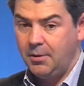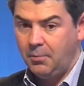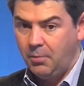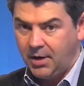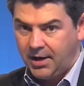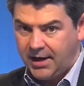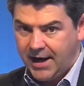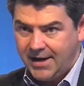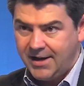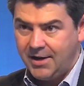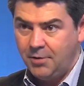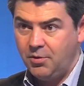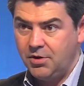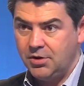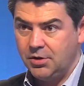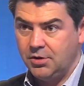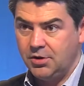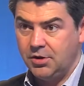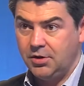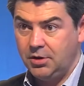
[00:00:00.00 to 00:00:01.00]
We're getting
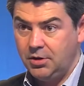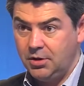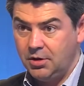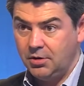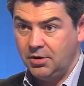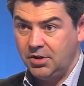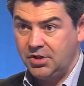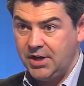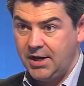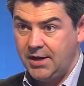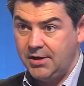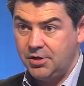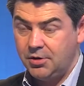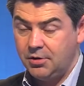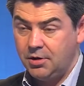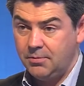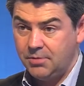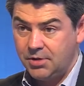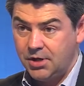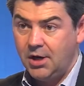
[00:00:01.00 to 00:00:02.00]
results at the youngest age
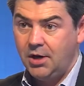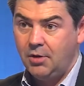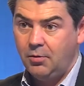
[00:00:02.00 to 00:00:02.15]
groups.